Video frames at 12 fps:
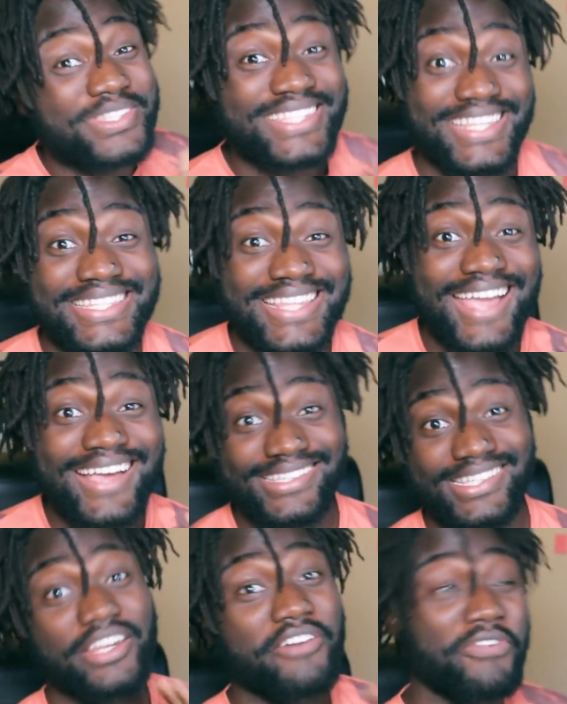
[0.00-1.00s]
6ix9ine
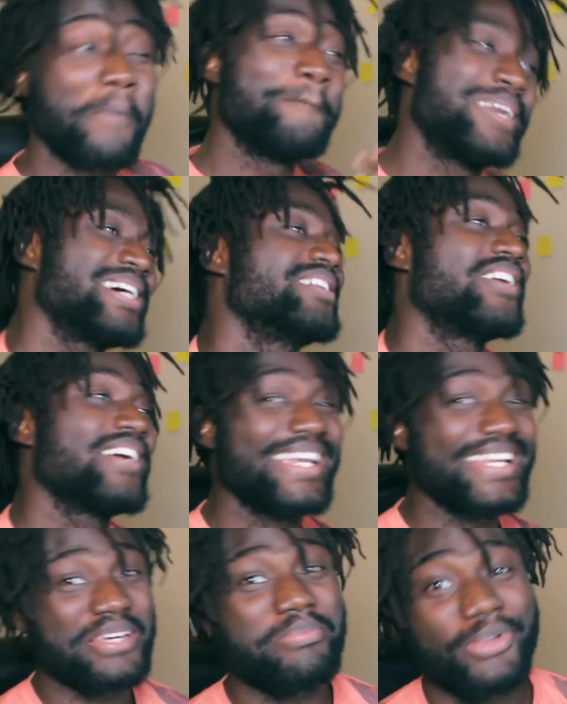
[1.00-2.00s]
has another banger
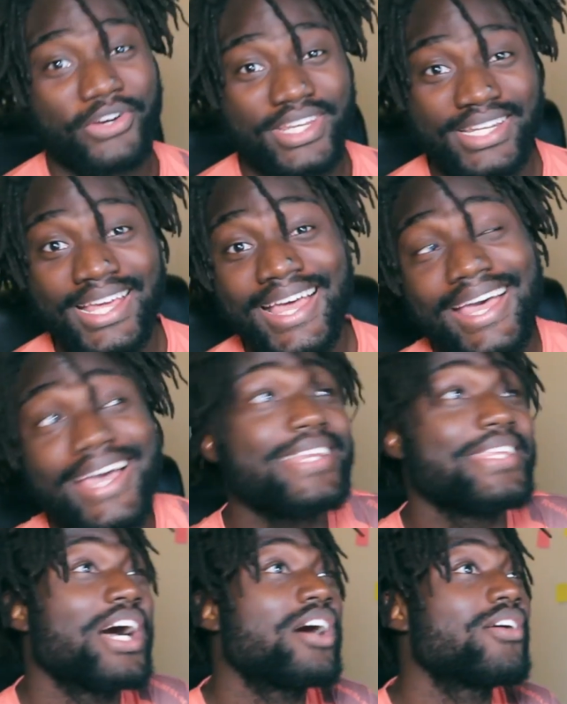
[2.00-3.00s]
in the building.
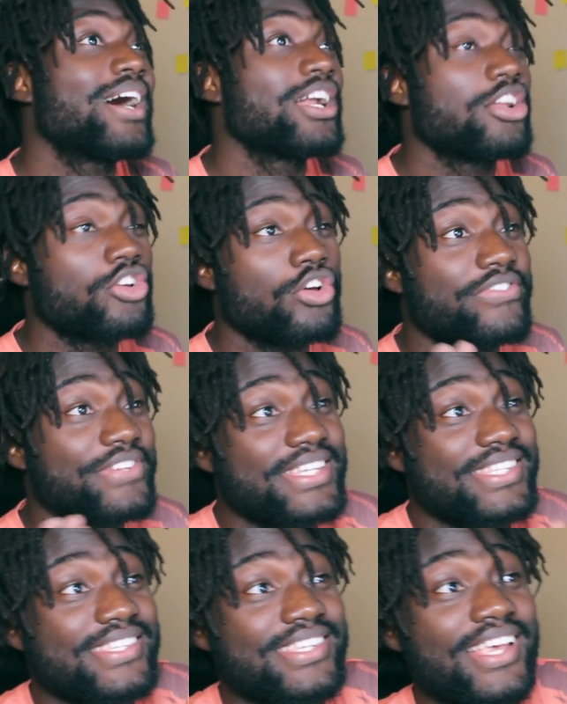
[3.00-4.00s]
And y'all, I don't know if
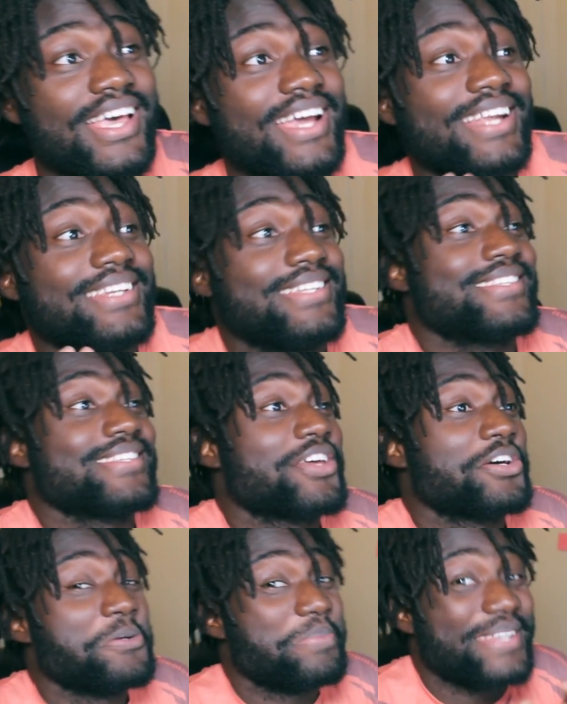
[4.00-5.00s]
this is
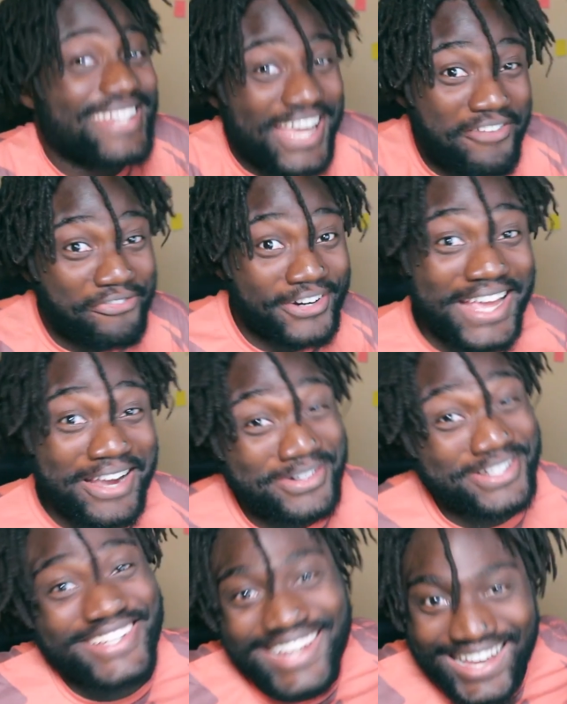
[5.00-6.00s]
gonna be 9 for 9.
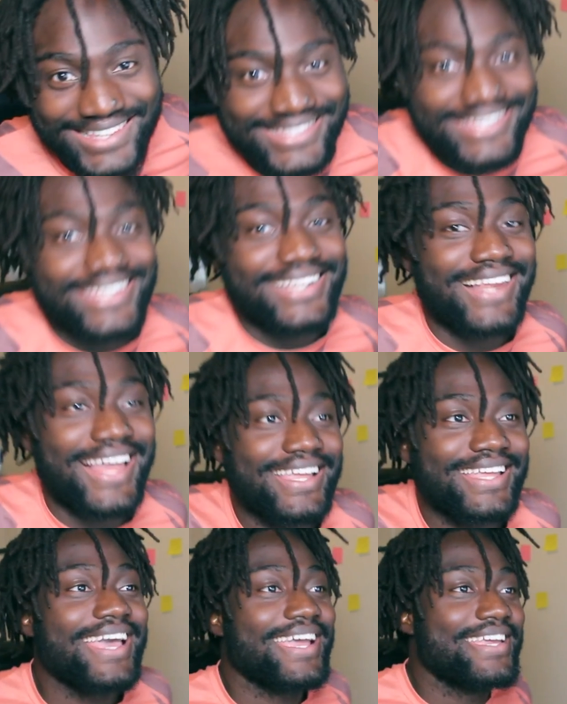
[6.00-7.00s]
What do you guys think?
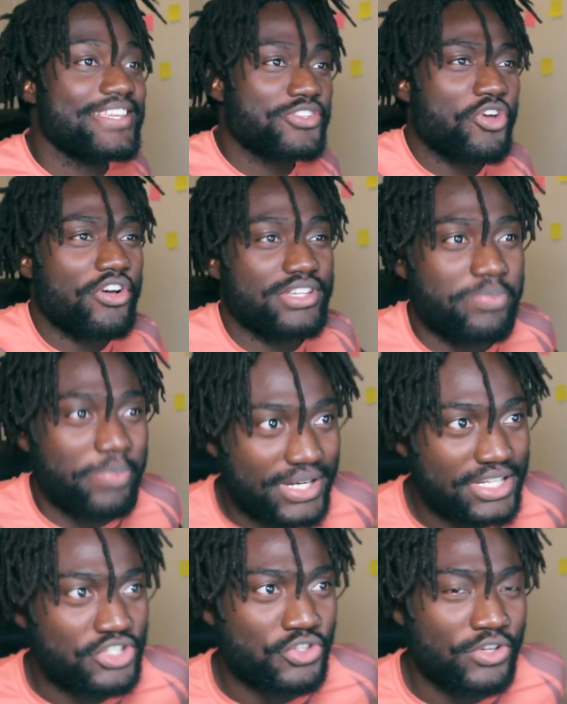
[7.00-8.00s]
Like, he's got a
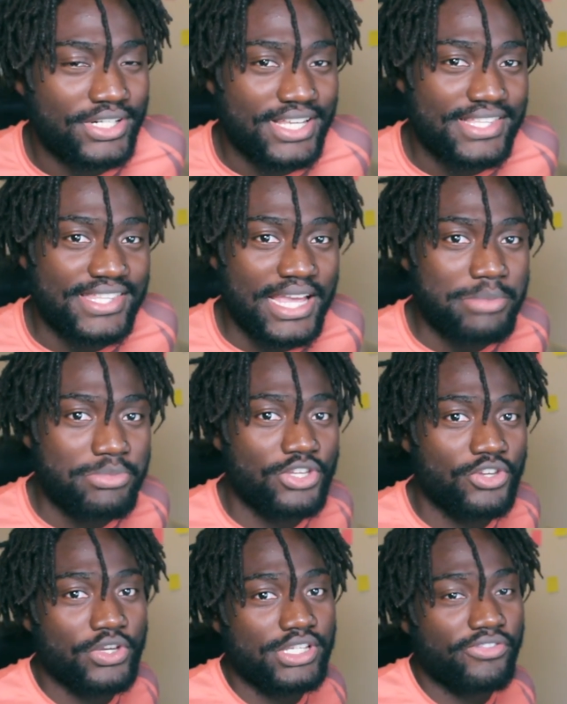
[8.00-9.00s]
Spanish song this time,
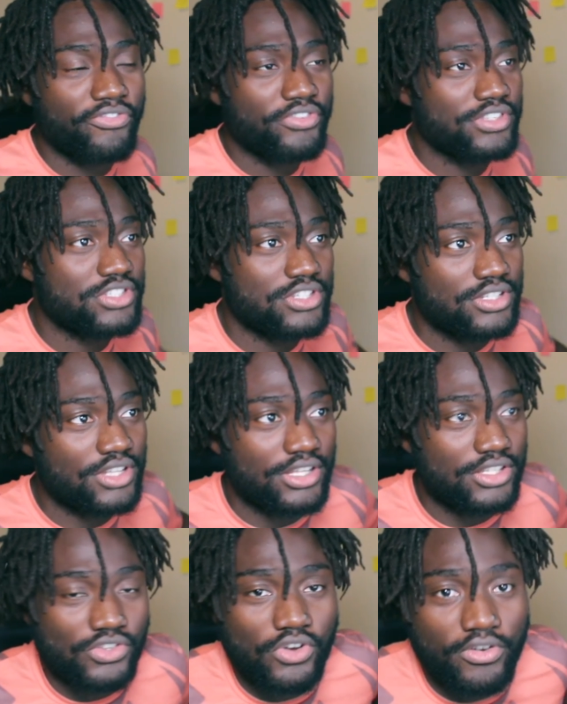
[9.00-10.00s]
you know, he's featuring
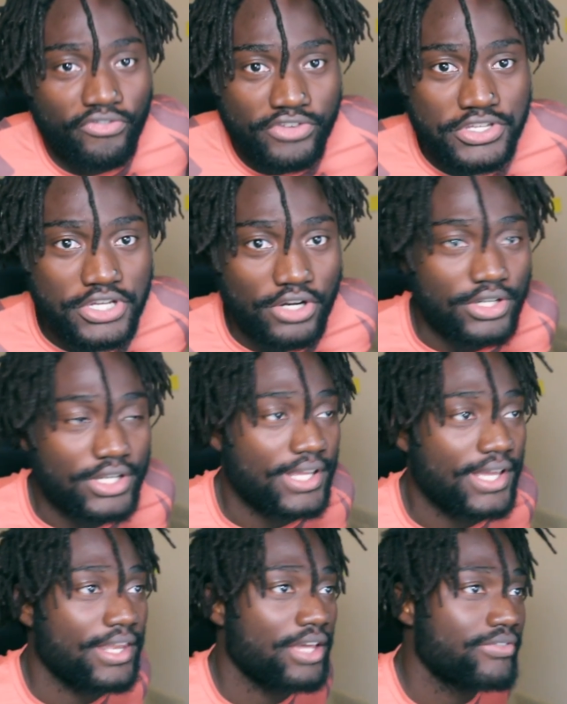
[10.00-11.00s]
and he's got a feature on it and